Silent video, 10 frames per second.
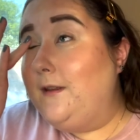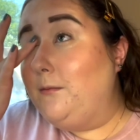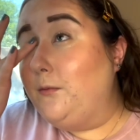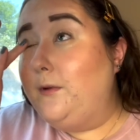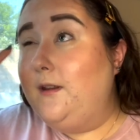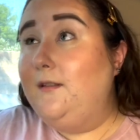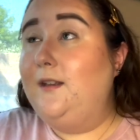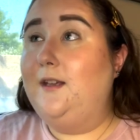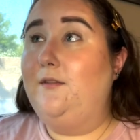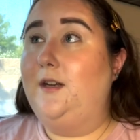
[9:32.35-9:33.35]
They were
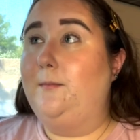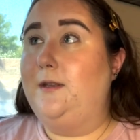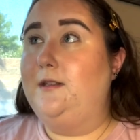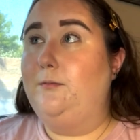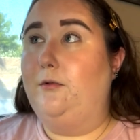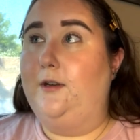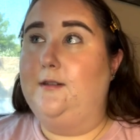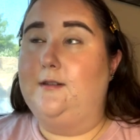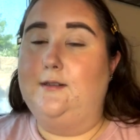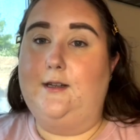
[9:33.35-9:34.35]
willingly giving up easy
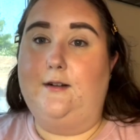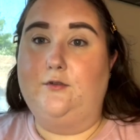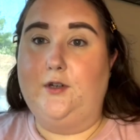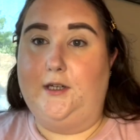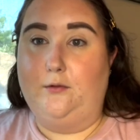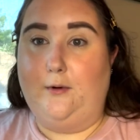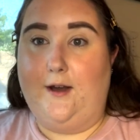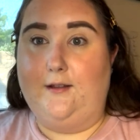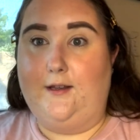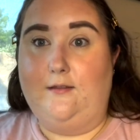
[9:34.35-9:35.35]
points instead of trying to
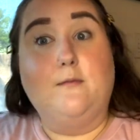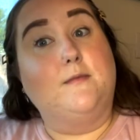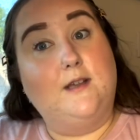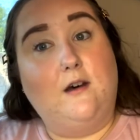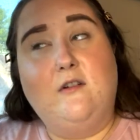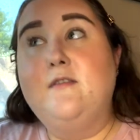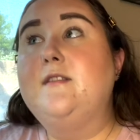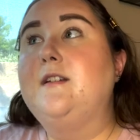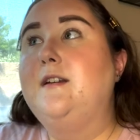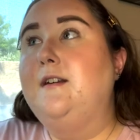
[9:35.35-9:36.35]
rally themselves.